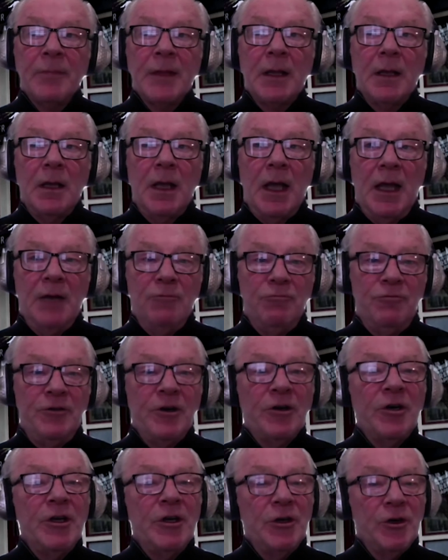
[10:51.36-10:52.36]
and
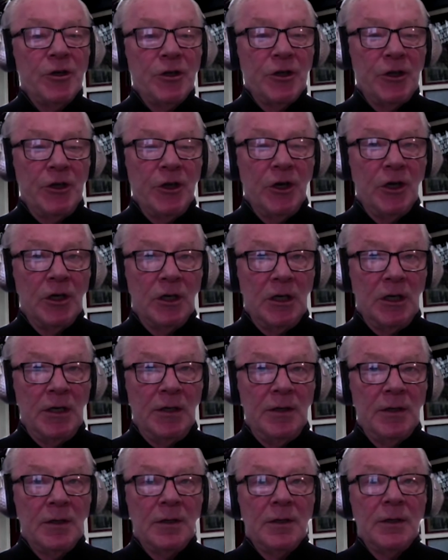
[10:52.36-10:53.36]
very early
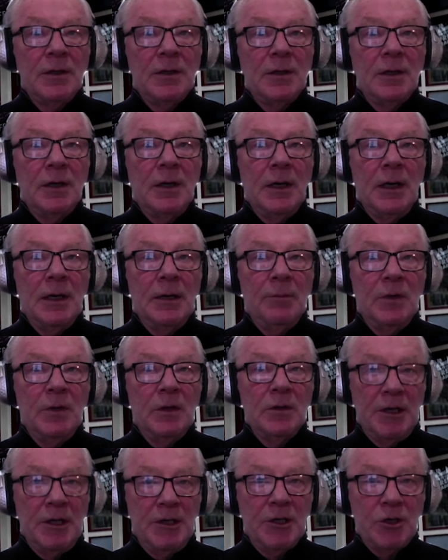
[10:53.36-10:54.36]
on, um,
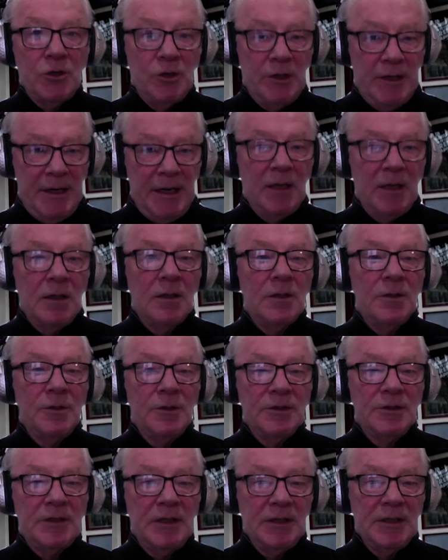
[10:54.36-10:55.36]
Linda Cornell,
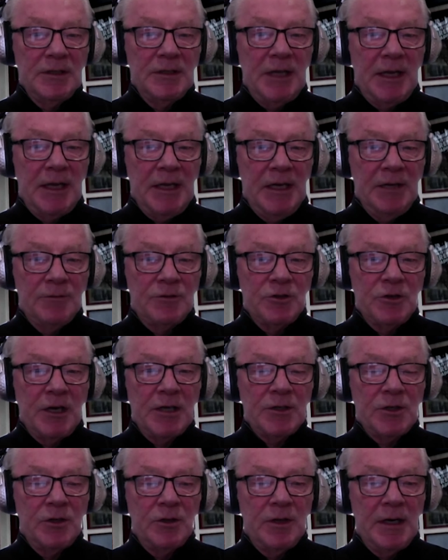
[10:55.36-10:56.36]
who is the executive
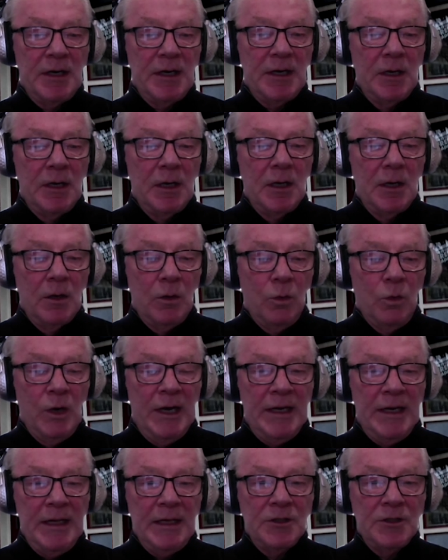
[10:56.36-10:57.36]
director there,
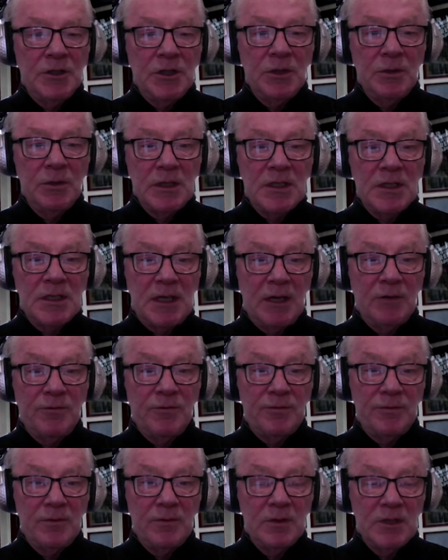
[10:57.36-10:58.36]
went into a
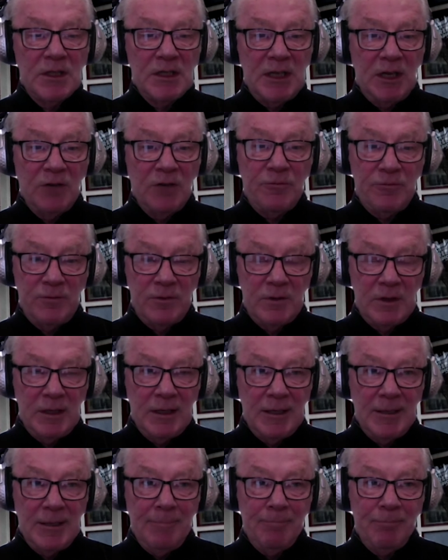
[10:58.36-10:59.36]
self self um,